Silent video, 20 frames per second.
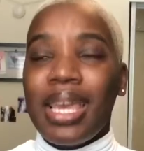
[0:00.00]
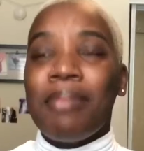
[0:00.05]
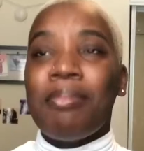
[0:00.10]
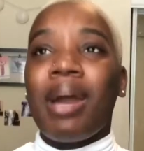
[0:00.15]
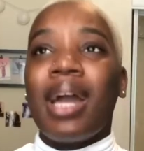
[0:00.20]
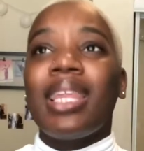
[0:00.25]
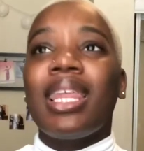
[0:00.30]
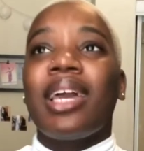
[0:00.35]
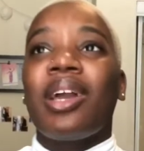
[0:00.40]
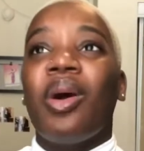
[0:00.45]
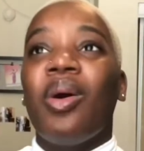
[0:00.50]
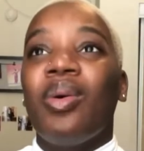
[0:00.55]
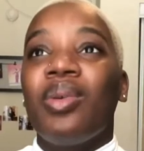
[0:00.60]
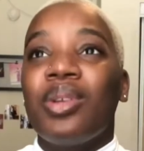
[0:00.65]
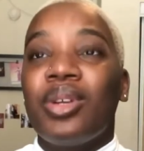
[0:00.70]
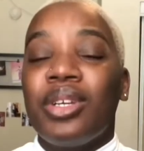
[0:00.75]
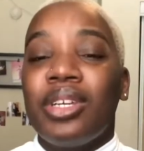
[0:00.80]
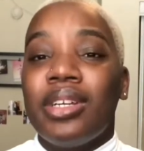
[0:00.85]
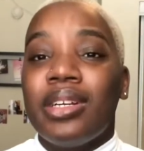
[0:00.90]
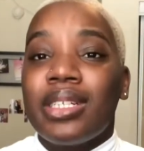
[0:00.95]
my like
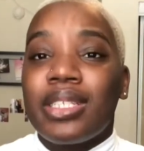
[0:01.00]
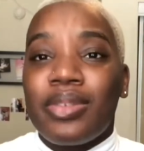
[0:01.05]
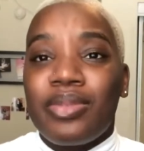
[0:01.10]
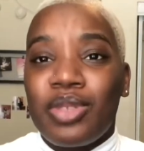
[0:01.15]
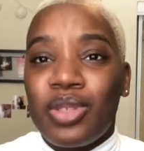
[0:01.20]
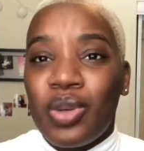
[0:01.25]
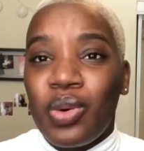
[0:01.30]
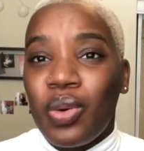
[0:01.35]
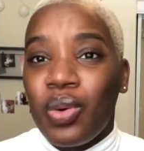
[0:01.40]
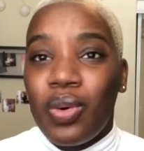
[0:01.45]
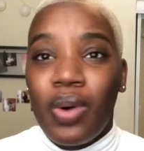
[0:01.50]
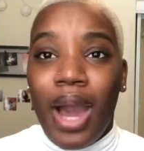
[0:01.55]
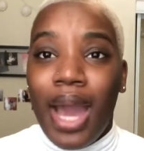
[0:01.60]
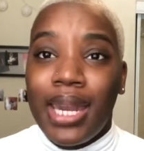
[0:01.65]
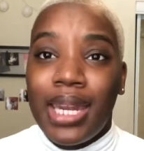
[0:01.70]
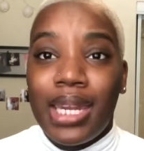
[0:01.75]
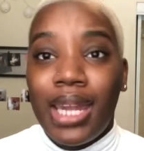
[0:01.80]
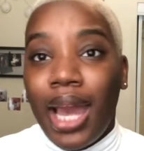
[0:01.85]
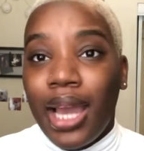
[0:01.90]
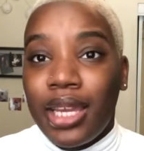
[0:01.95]
older years of school, I
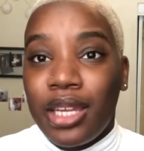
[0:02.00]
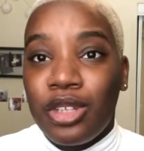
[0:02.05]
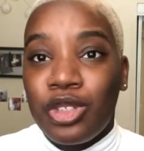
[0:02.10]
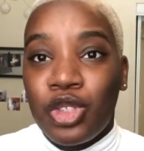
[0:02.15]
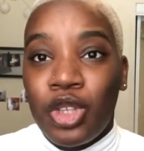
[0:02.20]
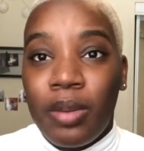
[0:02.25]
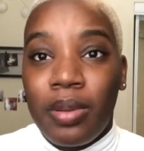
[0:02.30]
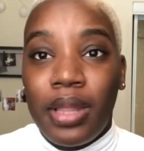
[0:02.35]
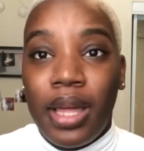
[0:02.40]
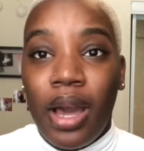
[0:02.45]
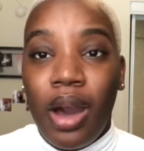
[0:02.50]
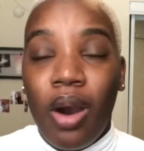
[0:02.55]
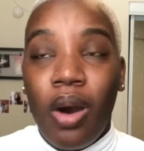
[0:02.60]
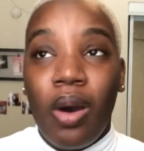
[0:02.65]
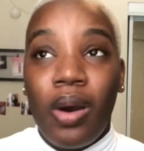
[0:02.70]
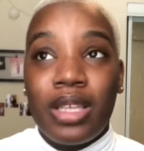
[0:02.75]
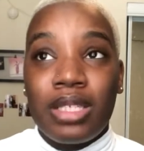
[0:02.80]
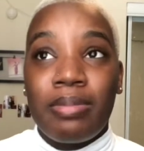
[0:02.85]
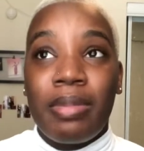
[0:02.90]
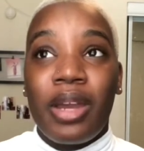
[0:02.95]
did not get in trouble at
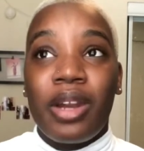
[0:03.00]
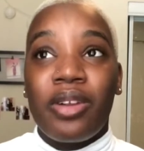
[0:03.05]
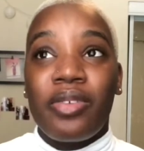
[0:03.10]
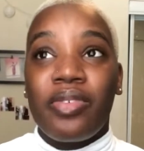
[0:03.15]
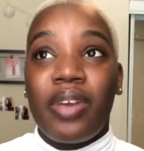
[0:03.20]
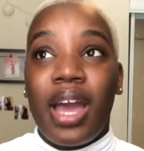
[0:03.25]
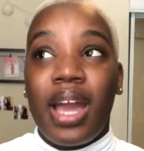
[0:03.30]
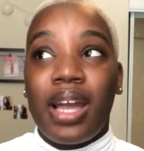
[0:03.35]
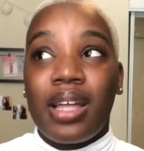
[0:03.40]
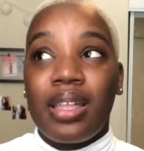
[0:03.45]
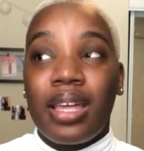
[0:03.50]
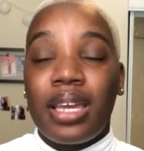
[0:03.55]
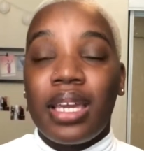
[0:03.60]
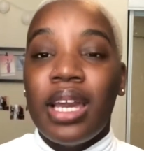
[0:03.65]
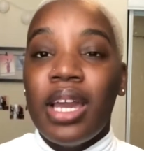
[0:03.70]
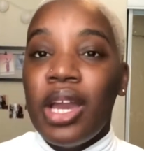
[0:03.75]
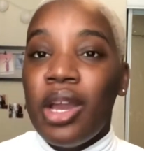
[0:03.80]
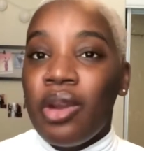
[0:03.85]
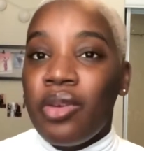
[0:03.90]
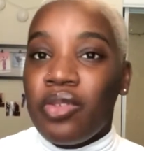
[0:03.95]
all. As a matter of fact, like
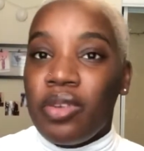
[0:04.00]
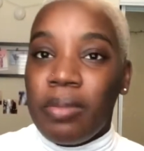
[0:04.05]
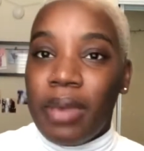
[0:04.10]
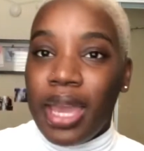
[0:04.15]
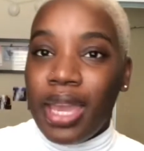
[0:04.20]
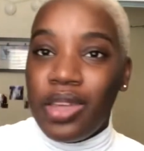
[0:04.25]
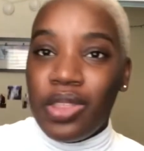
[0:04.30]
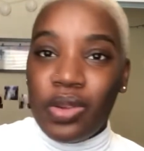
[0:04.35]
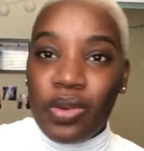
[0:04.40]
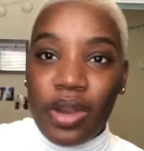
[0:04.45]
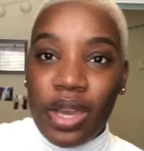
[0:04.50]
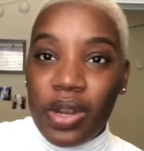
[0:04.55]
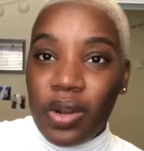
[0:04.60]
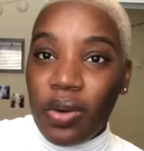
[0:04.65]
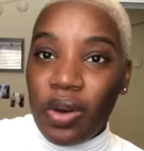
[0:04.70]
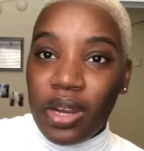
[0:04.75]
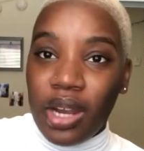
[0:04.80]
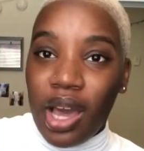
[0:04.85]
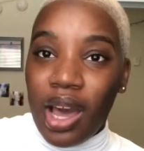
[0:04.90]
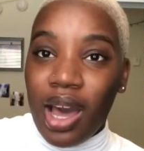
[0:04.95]
from 8th grade
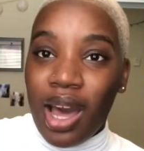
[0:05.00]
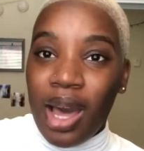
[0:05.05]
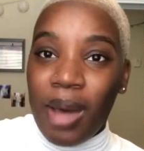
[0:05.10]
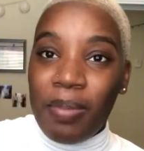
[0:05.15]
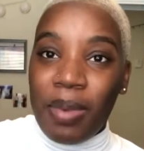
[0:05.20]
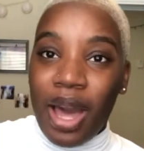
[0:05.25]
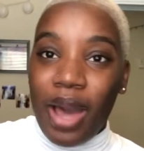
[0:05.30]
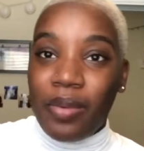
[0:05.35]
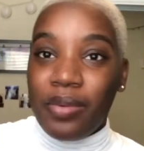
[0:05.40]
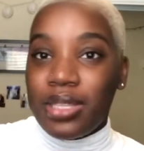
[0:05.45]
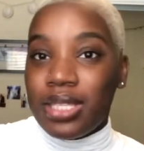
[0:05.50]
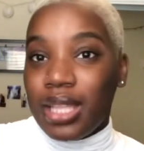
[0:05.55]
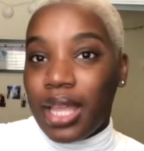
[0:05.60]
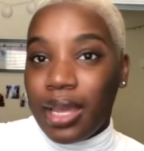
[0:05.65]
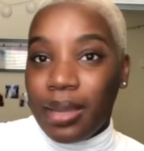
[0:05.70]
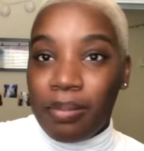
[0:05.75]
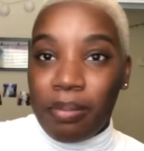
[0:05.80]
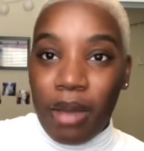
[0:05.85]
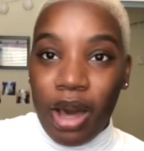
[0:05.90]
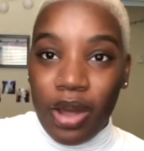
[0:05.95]
on up, I was
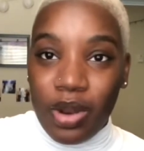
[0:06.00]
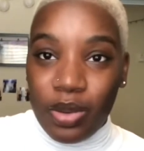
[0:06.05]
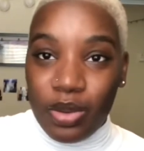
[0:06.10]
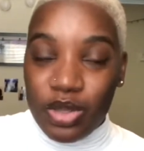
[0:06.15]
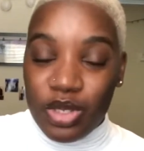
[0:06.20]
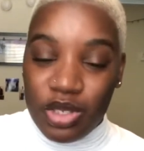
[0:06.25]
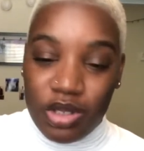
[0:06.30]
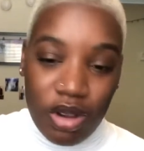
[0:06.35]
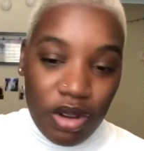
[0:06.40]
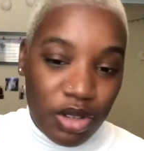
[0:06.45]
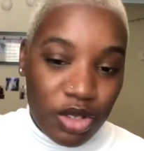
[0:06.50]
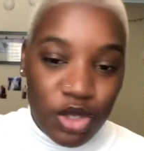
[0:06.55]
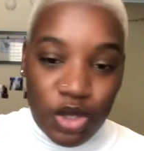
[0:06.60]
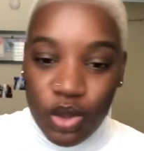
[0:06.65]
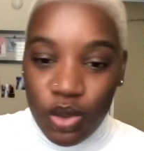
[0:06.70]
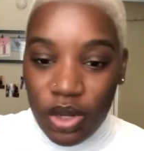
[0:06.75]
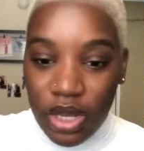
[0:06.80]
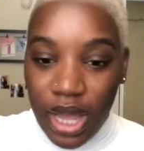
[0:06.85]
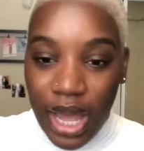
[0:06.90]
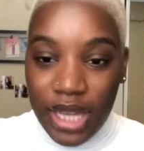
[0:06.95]
like model star
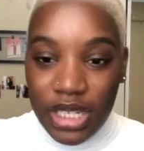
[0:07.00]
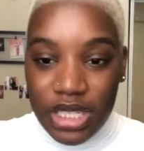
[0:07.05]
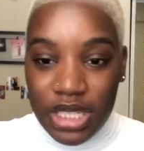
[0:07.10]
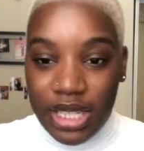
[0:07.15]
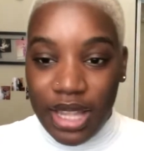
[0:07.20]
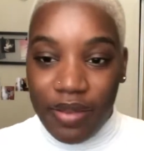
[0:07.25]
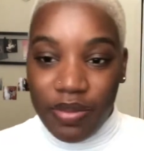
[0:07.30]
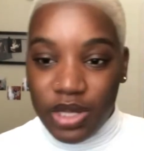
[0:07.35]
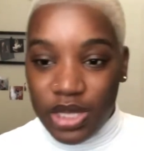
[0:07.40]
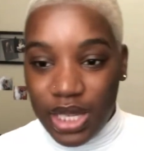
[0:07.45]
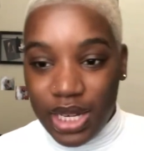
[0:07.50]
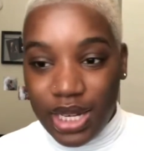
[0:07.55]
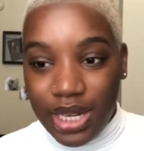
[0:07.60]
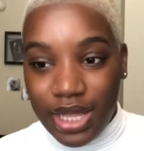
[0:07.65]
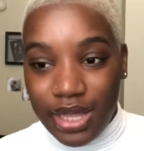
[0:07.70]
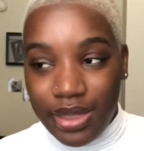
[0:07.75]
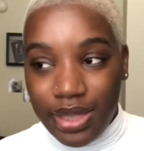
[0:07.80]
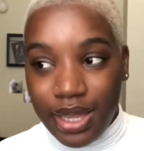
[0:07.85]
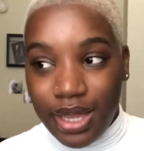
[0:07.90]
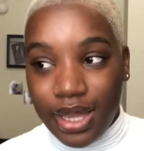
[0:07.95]
student. I just never did
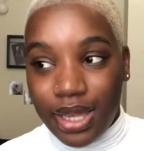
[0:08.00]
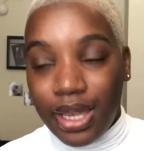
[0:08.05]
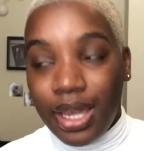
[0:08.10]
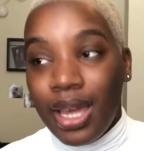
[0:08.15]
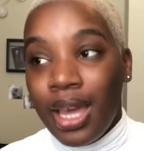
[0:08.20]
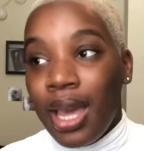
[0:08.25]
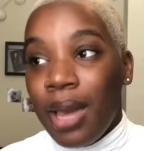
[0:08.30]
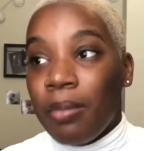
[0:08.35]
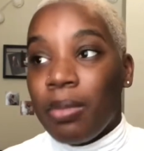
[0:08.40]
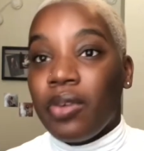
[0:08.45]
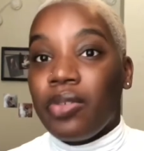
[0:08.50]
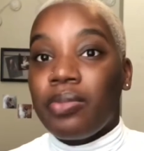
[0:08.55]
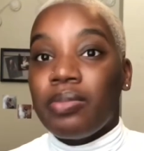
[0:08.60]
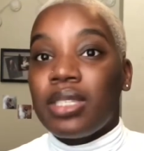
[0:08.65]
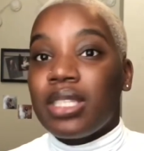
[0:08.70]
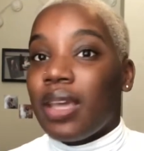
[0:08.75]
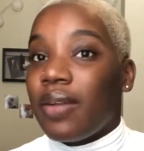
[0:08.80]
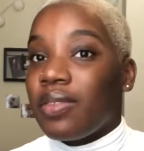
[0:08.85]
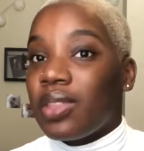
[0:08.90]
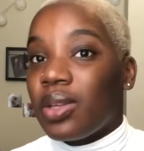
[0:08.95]
anything. But from
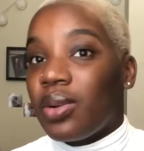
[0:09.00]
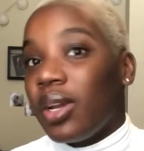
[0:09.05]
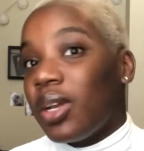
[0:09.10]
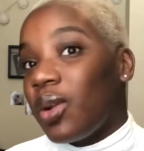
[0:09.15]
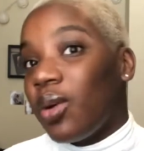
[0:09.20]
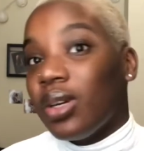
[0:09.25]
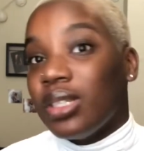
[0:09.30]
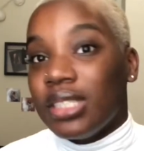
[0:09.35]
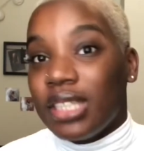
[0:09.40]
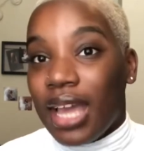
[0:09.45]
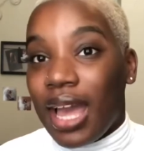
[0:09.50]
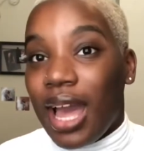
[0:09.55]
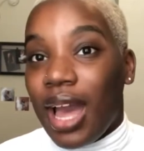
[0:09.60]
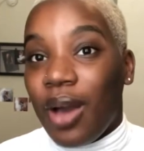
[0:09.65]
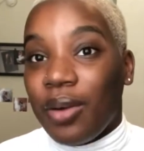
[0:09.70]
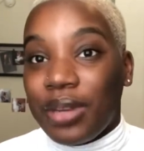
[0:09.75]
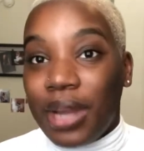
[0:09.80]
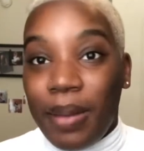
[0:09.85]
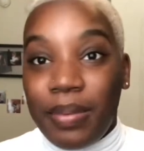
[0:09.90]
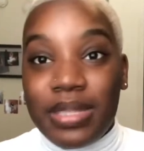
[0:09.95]
7th grade on
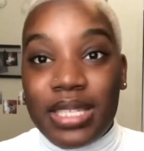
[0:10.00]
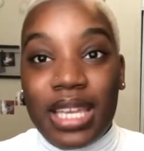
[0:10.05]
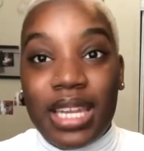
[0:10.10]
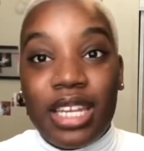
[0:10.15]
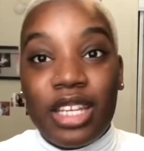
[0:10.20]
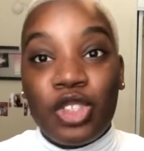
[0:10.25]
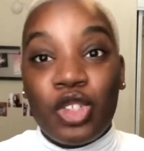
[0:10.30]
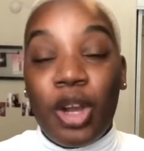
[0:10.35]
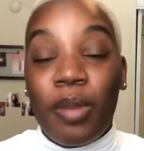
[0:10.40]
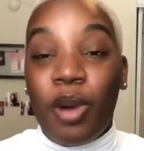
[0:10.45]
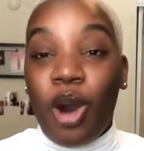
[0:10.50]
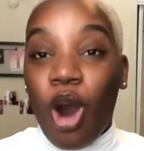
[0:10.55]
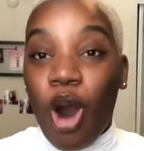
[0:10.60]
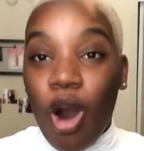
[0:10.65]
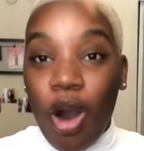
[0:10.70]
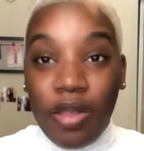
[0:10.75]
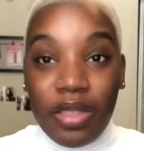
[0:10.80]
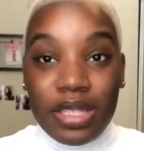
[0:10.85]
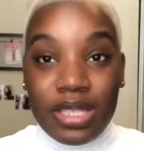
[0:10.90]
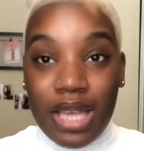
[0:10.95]
down, I was getting in trouble
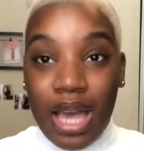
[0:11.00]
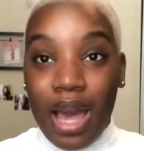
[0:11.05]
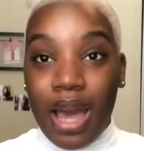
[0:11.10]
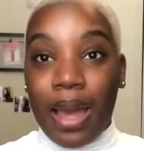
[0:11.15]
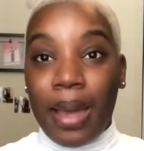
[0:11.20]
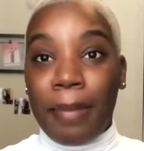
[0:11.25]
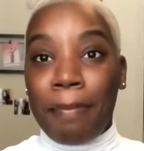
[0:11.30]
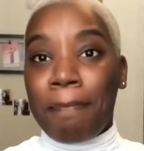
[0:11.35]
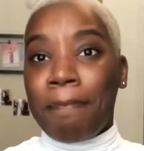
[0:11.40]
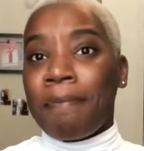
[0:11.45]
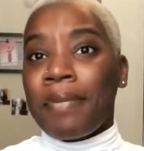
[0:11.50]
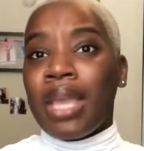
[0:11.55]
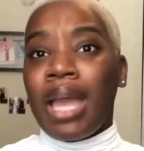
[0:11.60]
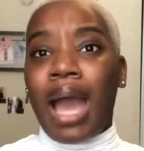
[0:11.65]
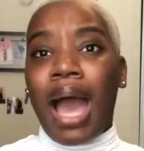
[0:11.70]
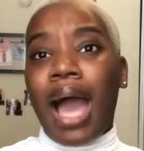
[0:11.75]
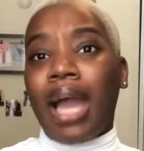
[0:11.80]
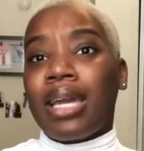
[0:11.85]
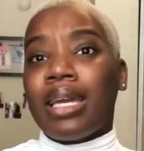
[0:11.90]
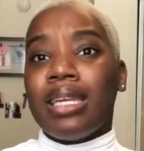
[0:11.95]
all the time.
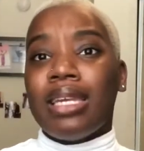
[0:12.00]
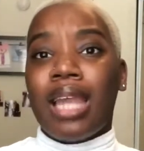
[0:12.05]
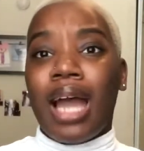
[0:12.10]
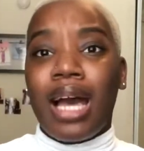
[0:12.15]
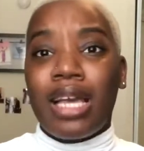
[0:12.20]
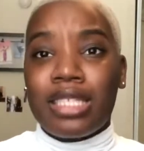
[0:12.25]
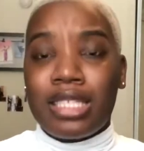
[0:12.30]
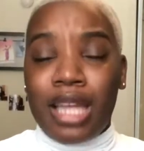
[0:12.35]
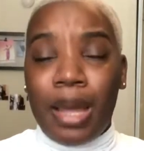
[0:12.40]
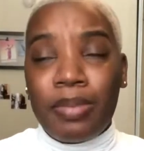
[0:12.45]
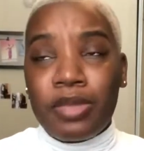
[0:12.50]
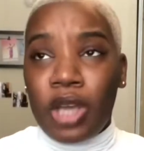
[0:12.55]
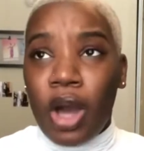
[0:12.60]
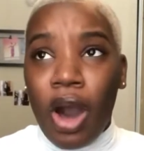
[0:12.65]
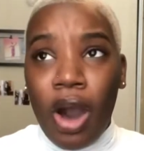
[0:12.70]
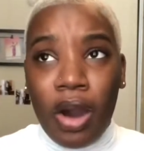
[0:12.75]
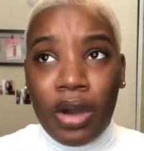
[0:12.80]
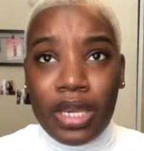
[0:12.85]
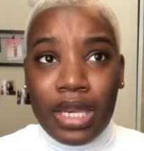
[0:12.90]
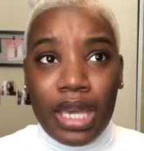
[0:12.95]
I could not stop
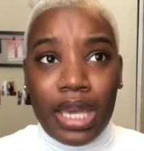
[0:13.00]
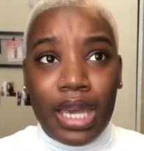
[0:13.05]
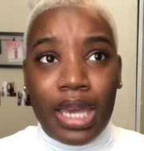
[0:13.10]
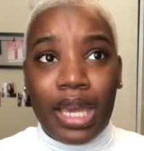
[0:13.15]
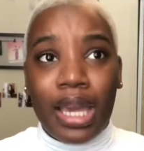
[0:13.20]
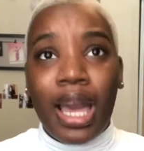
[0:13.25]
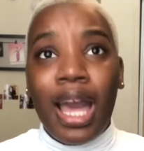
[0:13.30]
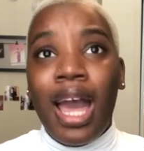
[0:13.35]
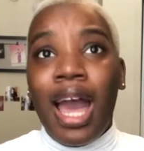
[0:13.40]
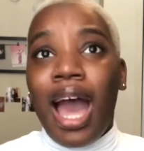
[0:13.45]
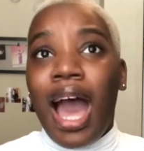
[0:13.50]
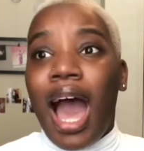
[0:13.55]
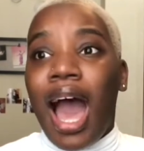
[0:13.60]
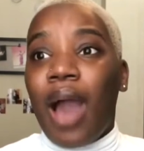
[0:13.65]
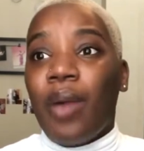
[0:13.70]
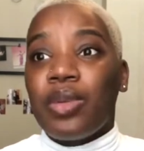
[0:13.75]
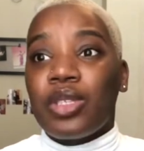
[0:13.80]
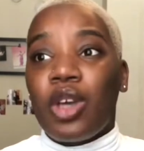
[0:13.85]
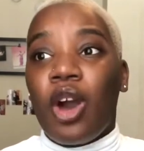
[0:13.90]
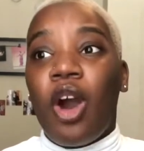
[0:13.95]
talking. I
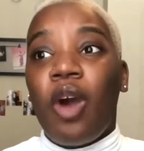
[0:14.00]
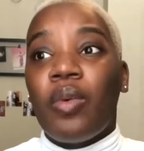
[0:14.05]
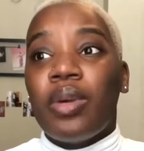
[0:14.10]
was always